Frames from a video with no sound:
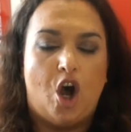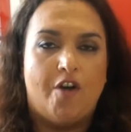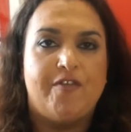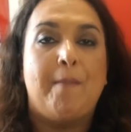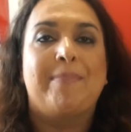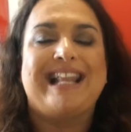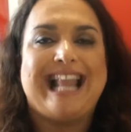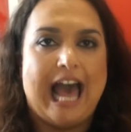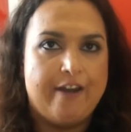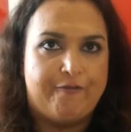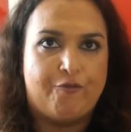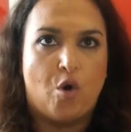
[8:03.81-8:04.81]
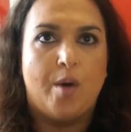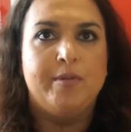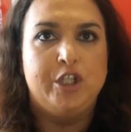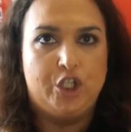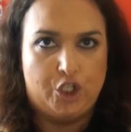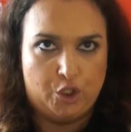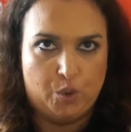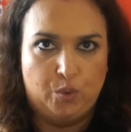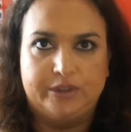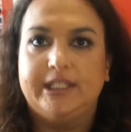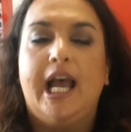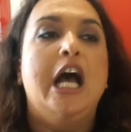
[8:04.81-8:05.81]
of platform
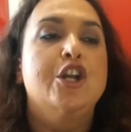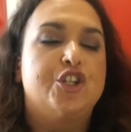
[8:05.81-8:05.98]
shoes.